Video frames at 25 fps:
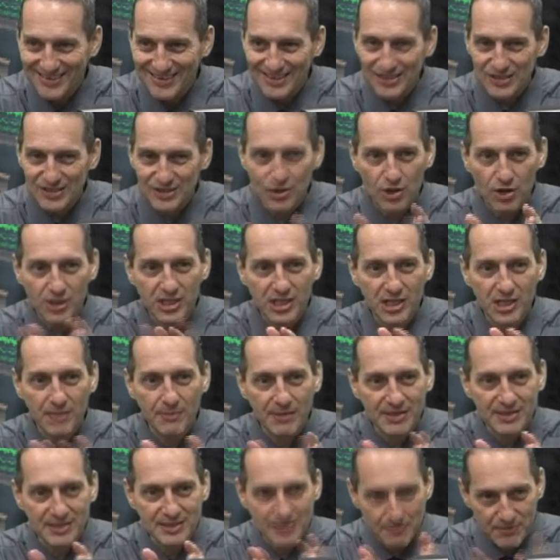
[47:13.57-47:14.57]
talking
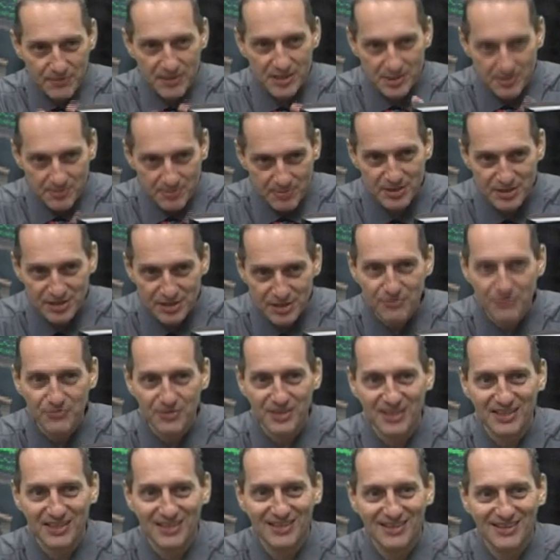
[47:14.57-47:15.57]
about something
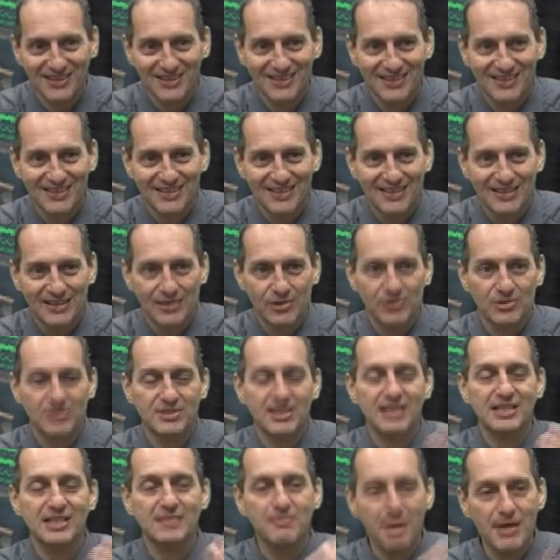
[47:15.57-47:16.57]
specific, because
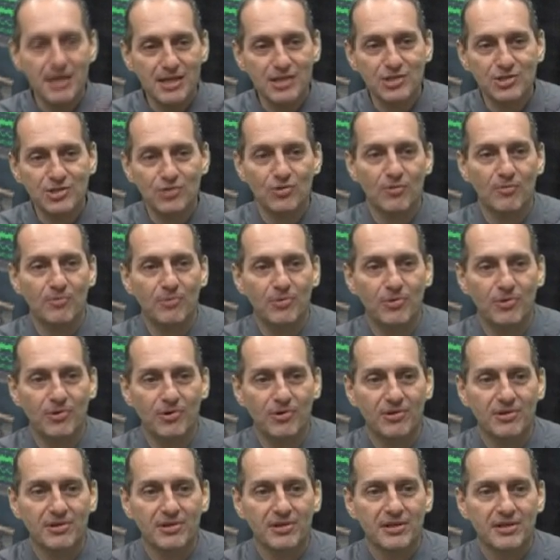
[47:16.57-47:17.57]
that's measurable,
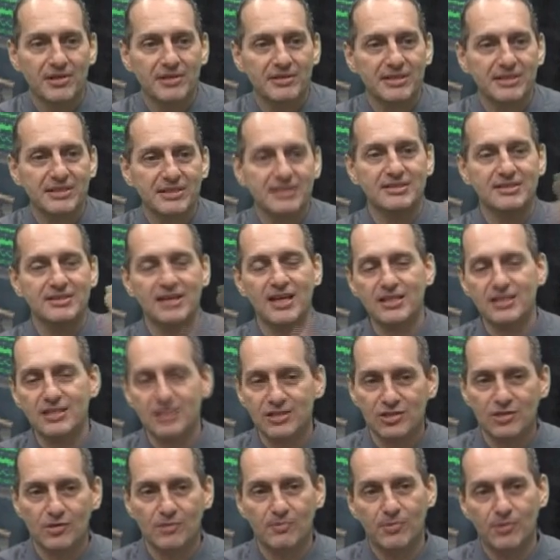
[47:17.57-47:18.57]
that's
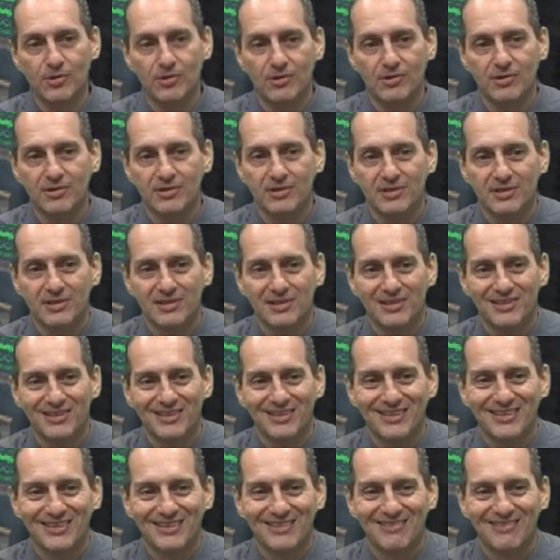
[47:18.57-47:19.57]
testable,
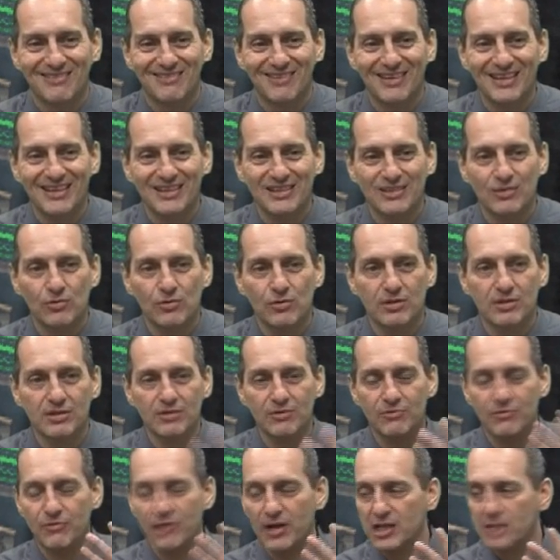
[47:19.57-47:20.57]
right? You can
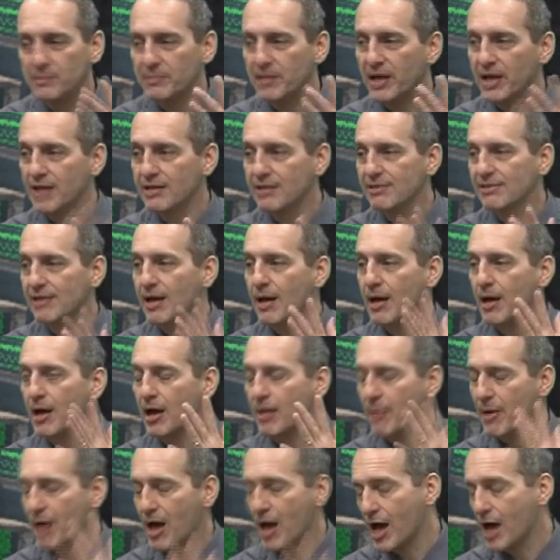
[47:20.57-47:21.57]
develop a
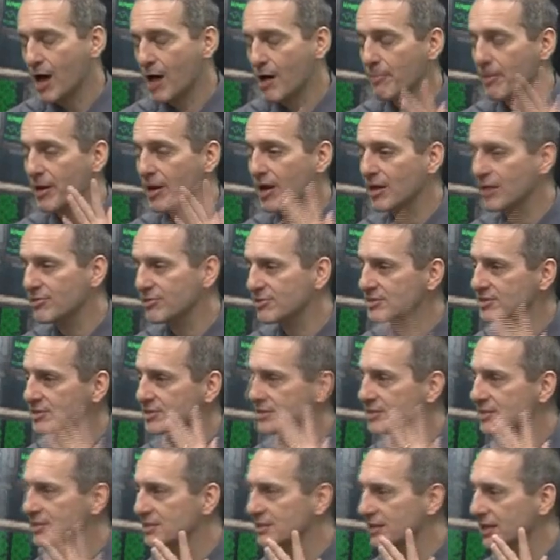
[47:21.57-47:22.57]

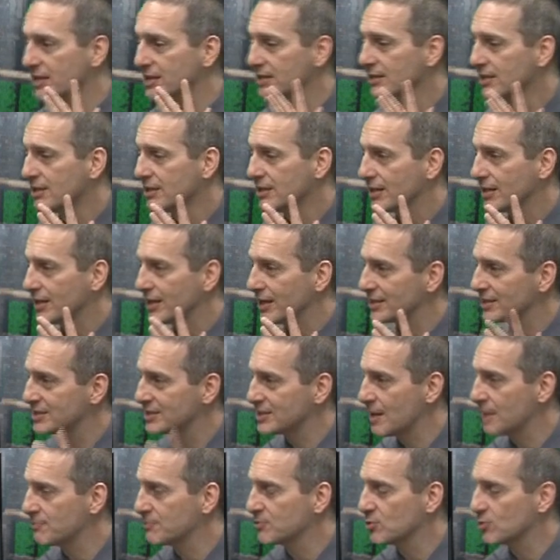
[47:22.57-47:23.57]
hypothesis and then
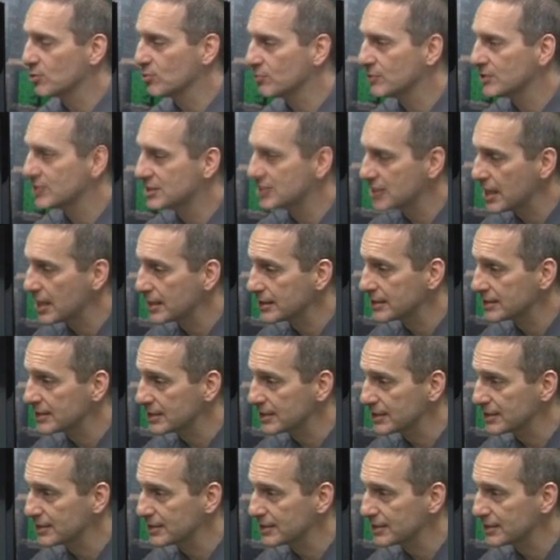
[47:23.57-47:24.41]
accept it or reject it.